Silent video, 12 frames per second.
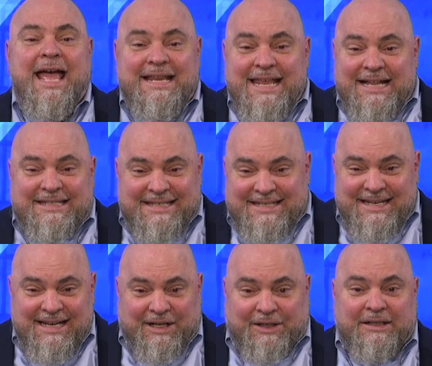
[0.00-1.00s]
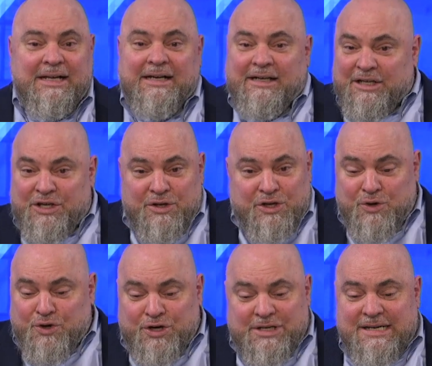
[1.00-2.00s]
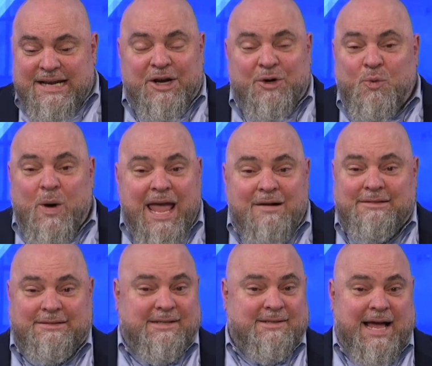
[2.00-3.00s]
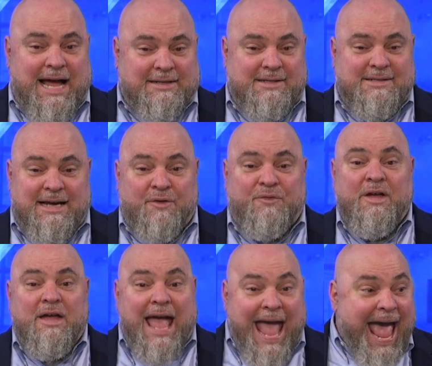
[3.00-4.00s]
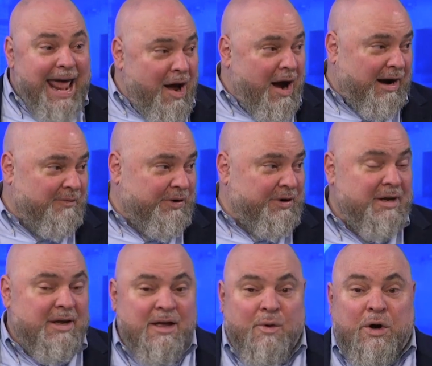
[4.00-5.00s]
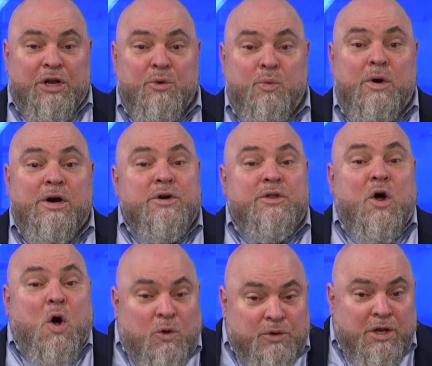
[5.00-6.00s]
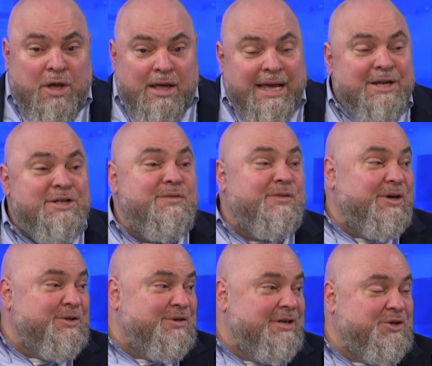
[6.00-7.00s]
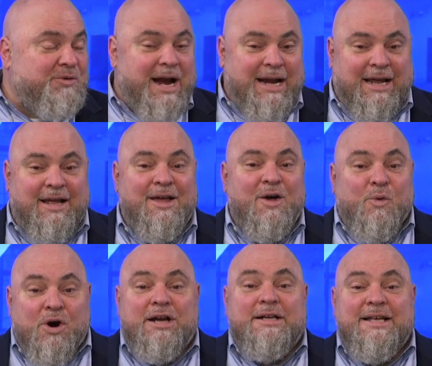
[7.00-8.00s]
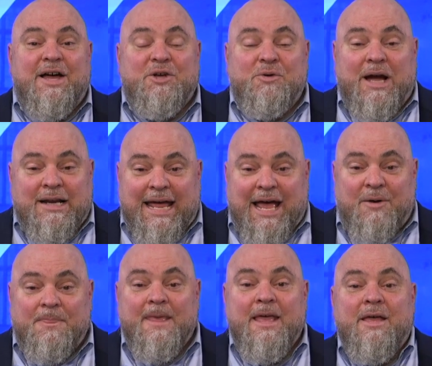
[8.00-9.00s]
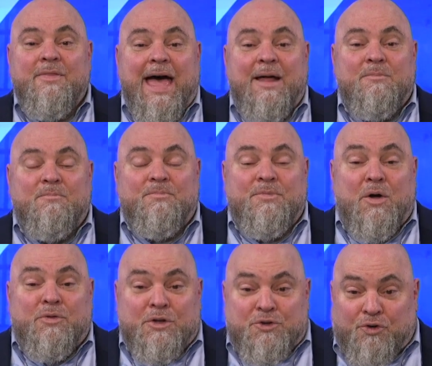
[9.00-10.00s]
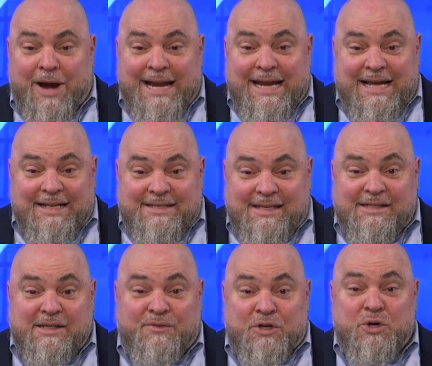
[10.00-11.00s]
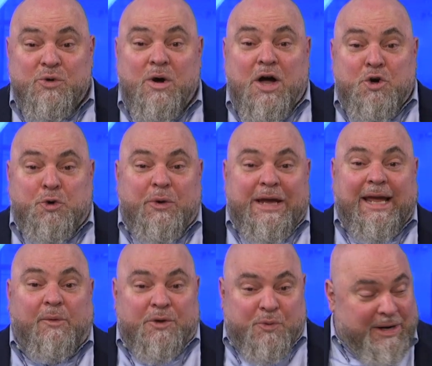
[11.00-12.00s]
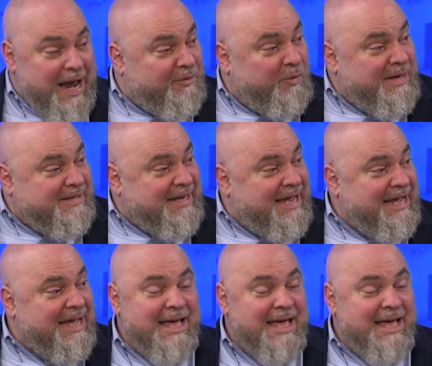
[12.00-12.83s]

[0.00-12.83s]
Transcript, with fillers: And yet, still, you, you couldn't get away with this kind of stuff at Harvard, where you were the only in diversity training. We're going to tell you right now that the, the training consists of you agreeing with whatever we say,